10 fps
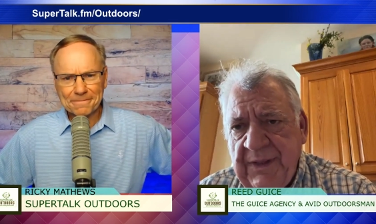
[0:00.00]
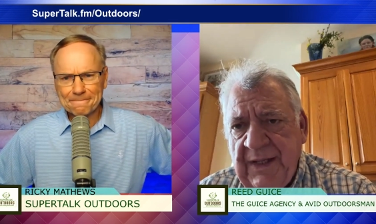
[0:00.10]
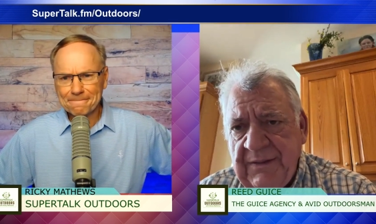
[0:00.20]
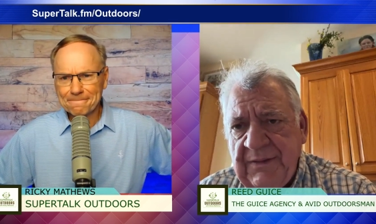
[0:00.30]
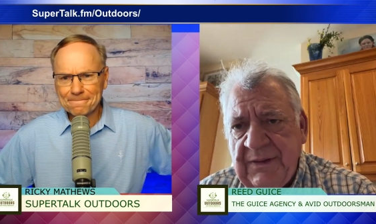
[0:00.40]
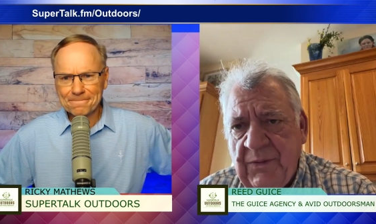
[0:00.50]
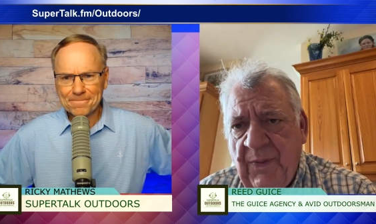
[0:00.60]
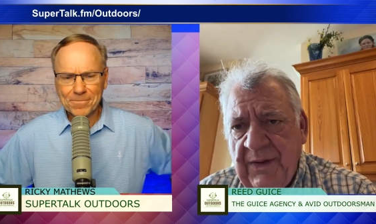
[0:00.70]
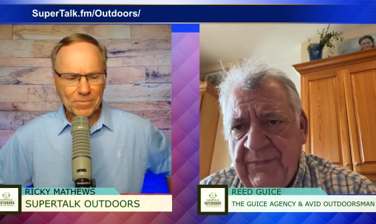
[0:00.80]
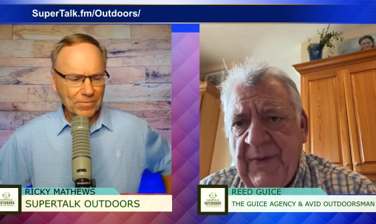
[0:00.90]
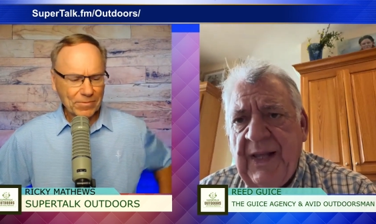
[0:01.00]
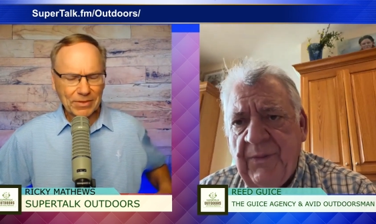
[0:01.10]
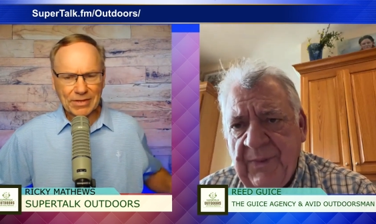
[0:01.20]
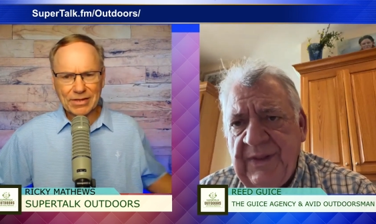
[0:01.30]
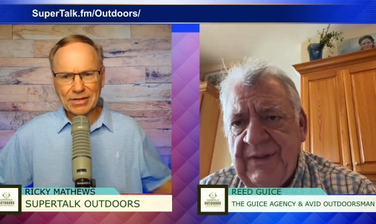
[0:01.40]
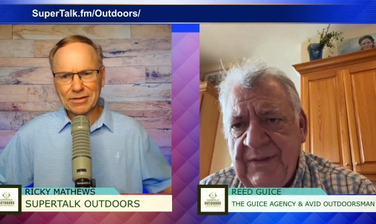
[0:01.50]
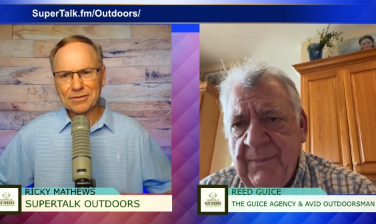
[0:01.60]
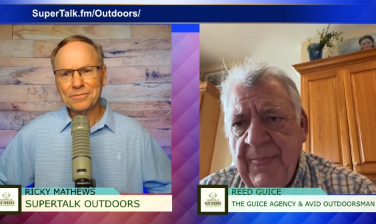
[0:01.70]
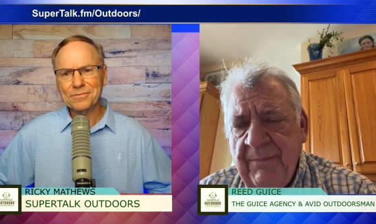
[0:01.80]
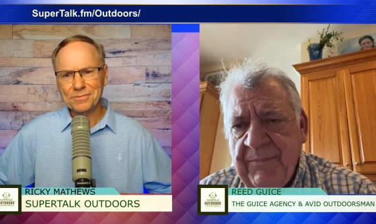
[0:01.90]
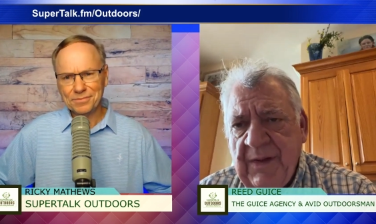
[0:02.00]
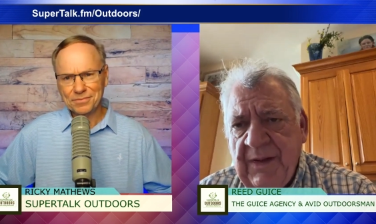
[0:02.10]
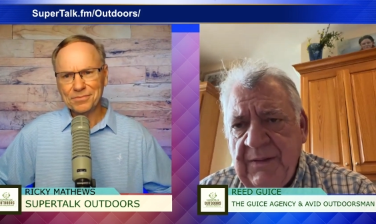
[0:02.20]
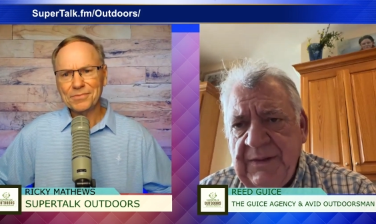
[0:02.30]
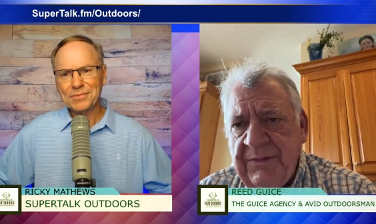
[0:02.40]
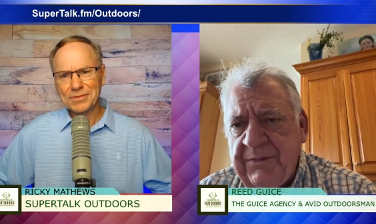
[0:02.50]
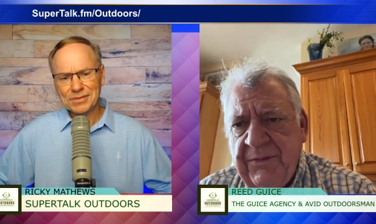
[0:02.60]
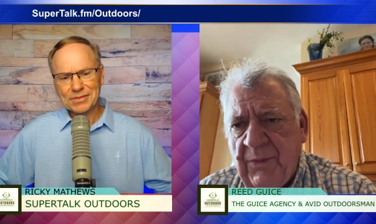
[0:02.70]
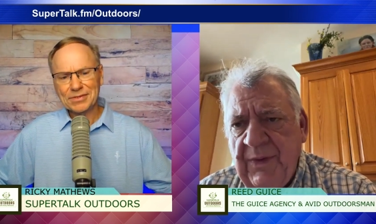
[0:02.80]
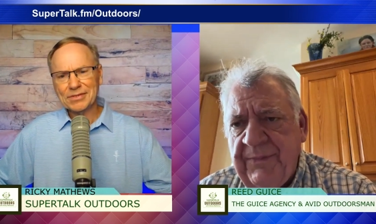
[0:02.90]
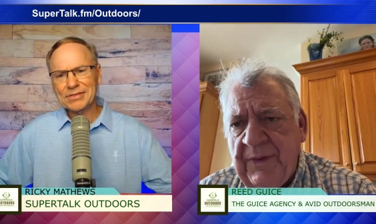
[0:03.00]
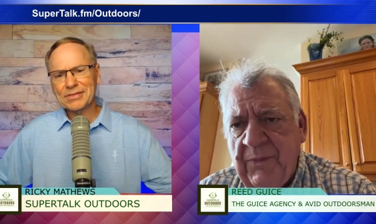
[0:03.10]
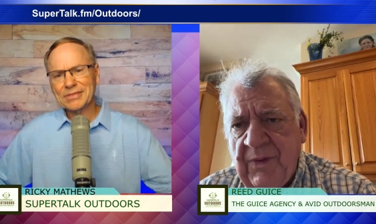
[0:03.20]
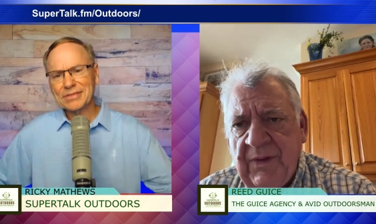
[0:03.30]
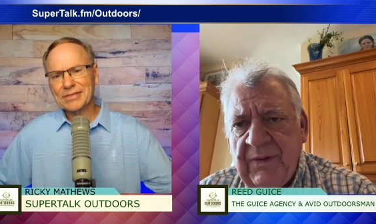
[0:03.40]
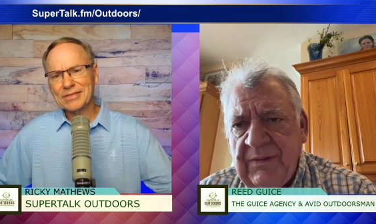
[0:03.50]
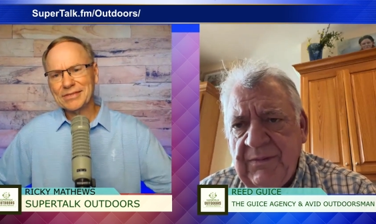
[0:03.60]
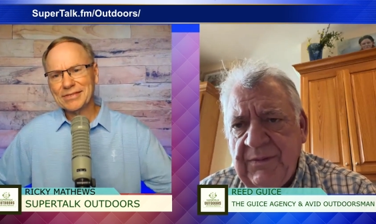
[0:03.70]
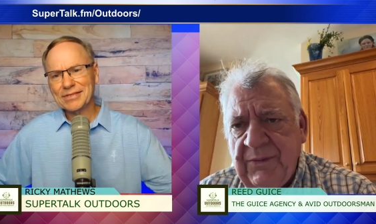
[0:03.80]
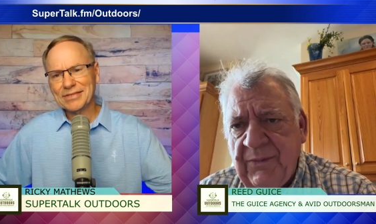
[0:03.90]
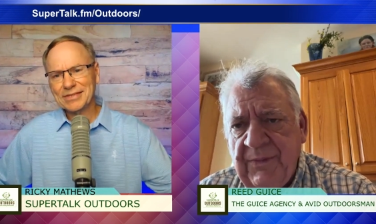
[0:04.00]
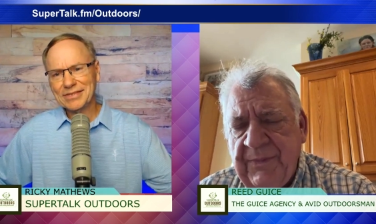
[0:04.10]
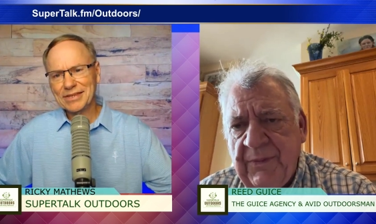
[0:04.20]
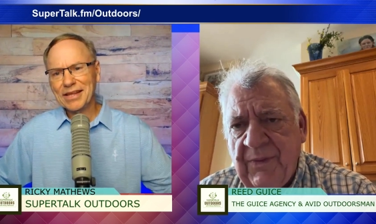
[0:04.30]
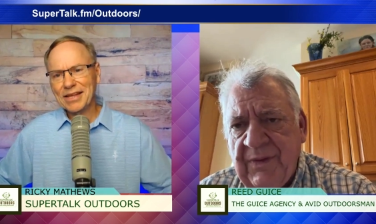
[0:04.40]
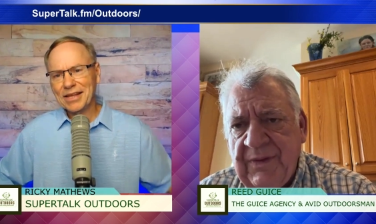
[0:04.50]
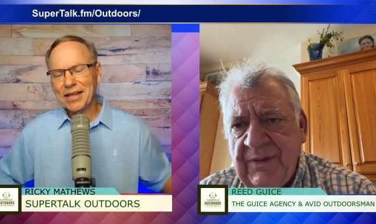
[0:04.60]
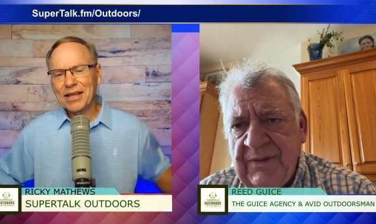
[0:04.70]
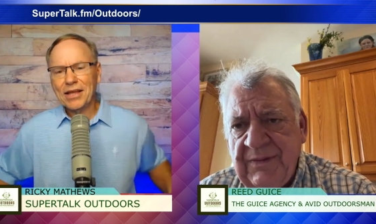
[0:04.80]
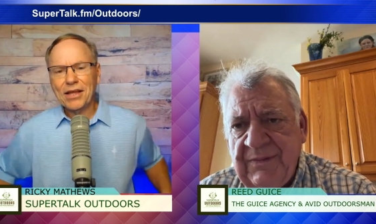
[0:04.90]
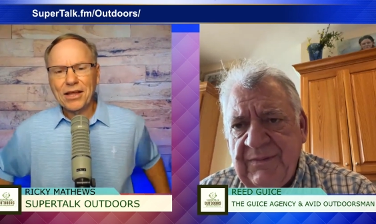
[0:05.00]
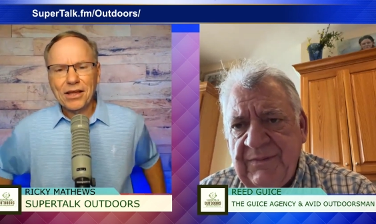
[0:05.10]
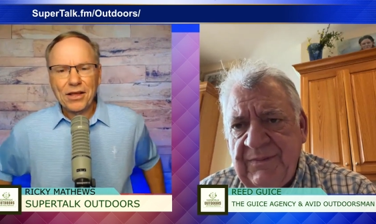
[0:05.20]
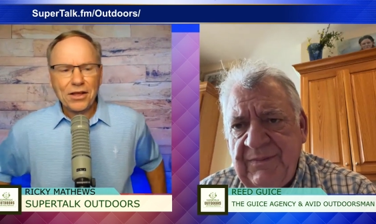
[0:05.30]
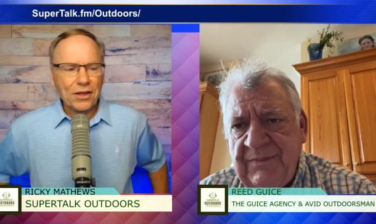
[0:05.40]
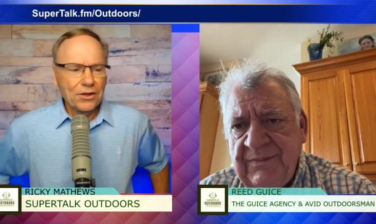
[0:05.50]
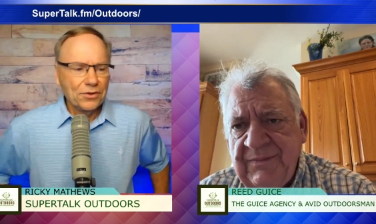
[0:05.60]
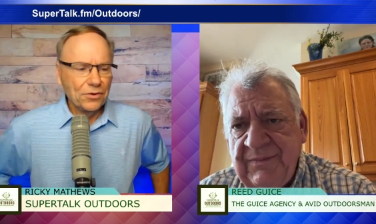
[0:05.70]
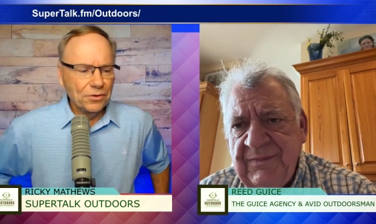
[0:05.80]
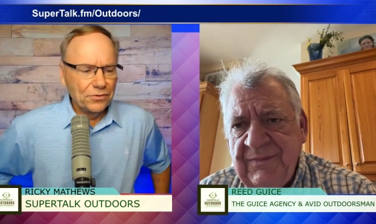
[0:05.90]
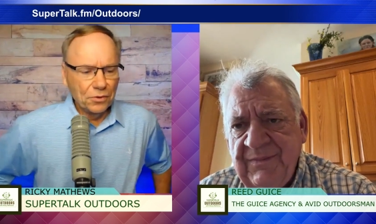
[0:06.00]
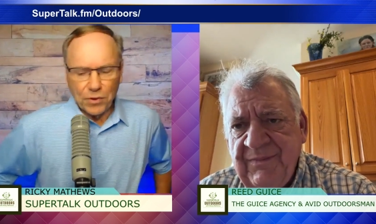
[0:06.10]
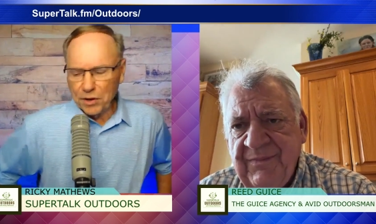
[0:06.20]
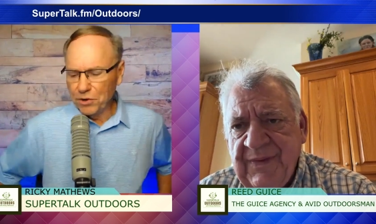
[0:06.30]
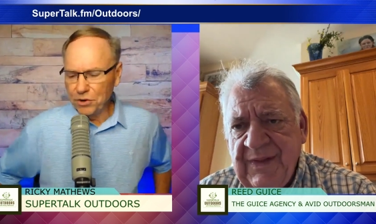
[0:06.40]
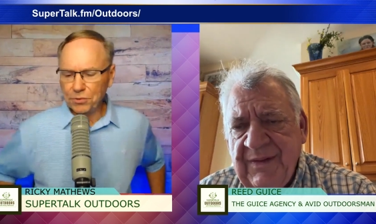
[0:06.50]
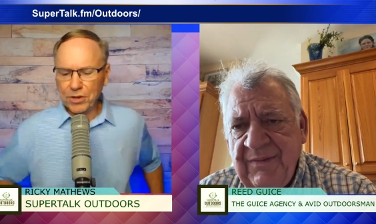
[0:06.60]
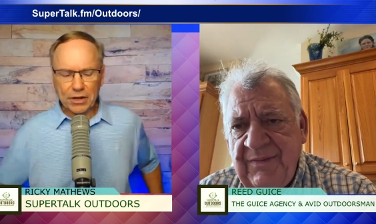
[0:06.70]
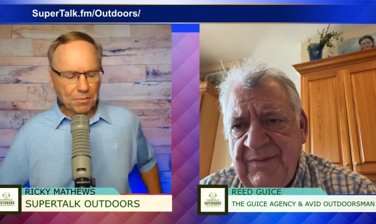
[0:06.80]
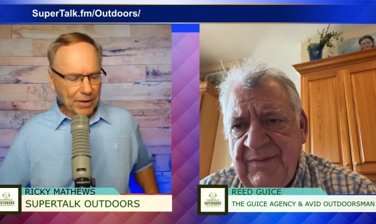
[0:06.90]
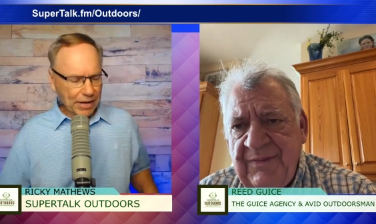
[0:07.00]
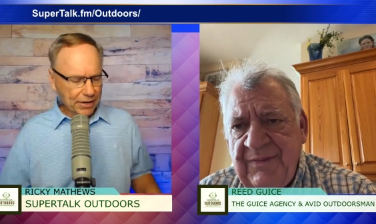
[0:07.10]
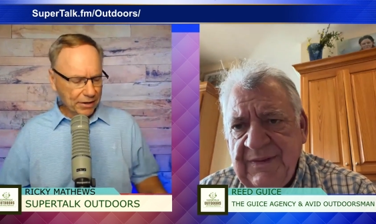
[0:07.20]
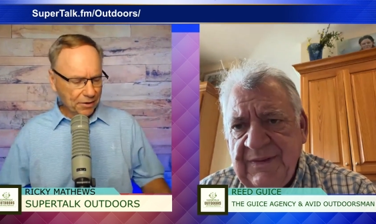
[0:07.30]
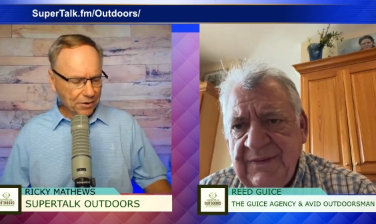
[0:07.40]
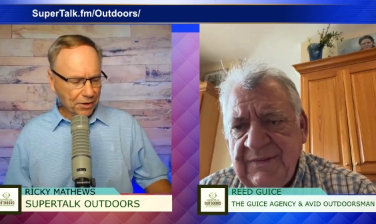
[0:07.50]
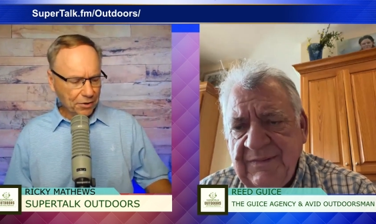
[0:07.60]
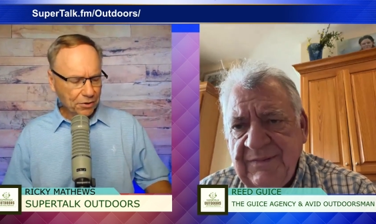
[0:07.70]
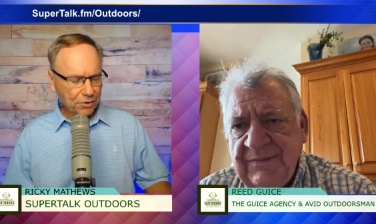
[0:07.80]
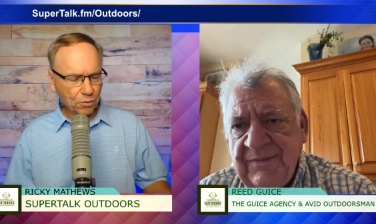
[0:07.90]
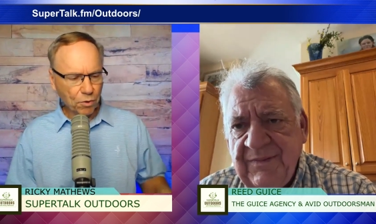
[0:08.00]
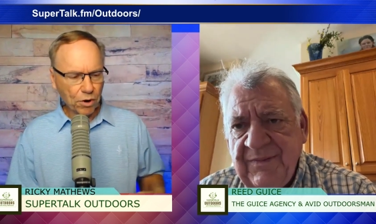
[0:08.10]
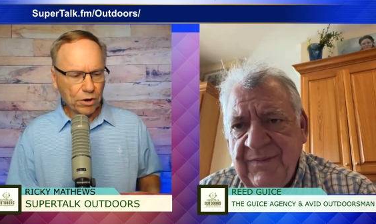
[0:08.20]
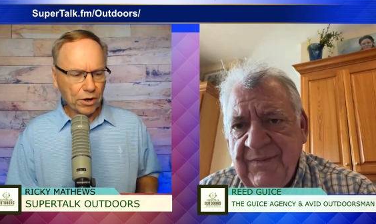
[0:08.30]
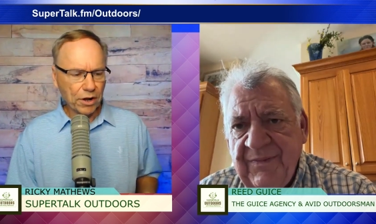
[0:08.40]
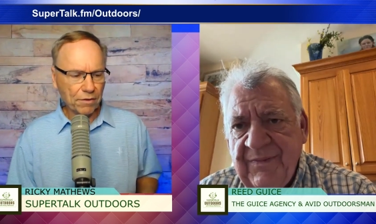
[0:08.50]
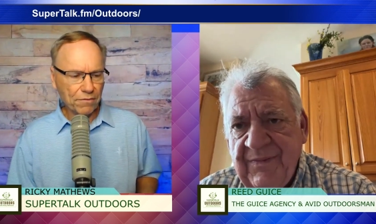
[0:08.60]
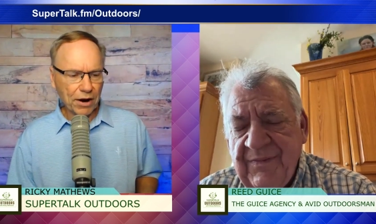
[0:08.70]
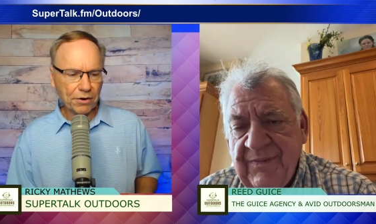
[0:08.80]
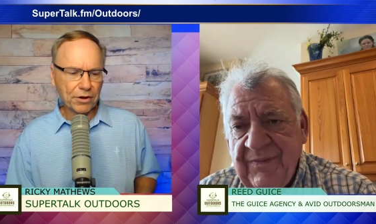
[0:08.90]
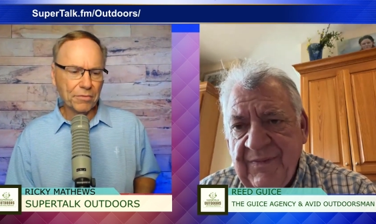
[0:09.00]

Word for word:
Speaker 1: has got uh, quite a following. Uh, just terrific work, terrific work.
Speaker 2: So, so Reed, when you think about the the work of our